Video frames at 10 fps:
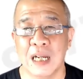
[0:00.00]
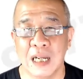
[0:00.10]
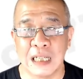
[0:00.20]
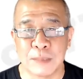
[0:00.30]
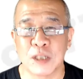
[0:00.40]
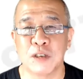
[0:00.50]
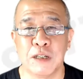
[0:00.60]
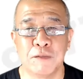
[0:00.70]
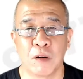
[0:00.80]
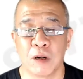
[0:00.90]

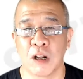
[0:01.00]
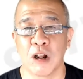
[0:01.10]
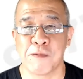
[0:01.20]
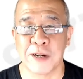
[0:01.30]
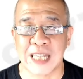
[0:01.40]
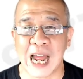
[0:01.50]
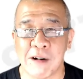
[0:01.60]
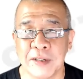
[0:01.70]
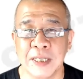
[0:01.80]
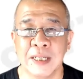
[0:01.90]
especially for a lot of
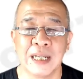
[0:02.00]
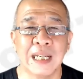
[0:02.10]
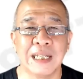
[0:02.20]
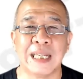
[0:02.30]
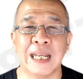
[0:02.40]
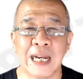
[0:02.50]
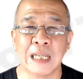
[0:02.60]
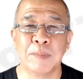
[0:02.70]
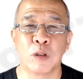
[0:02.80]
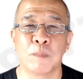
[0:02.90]
retirees. They are
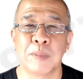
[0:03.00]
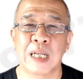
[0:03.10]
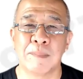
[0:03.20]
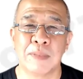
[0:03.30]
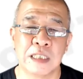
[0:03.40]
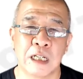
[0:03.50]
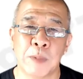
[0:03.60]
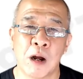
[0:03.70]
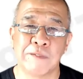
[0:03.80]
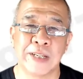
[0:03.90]
able to pick up this
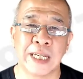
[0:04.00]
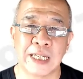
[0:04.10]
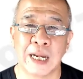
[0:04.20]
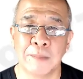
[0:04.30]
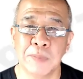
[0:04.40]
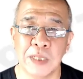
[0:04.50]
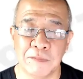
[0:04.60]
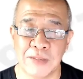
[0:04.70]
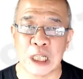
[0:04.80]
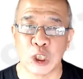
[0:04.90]
amount of income
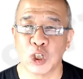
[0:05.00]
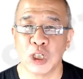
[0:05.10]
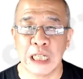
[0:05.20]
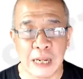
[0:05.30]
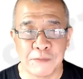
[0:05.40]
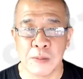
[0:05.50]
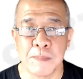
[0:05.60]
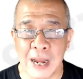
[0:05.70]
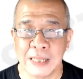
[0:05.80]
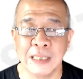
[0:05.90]
eventually every
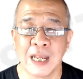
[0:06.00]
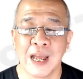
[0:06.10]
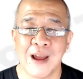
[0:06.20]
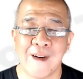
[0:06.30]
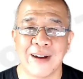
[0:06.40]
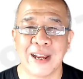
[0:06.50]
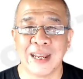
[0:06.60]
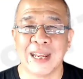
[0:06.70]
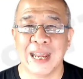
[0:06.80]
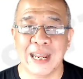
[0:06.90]
month, right?
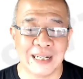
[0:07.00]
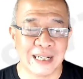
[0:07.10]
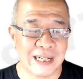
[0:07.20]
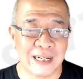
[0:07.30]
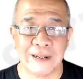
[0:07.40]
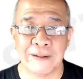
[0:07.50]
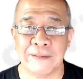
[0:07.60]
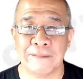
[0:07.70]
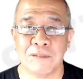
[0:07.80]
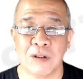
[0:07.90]
And
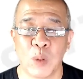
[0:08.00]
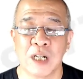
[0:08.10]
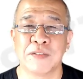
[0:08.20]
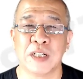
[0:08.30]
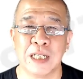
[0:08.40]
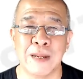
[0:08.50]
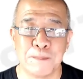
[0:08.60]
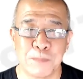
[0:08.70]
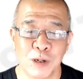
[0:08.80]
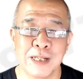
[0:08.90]
one of the
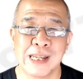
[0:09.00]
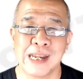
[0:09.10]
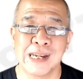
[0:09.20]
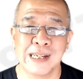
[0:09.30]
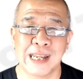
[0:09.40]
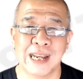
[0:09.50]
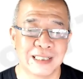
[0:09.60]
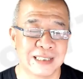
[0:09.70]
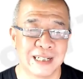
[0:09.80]
important thing that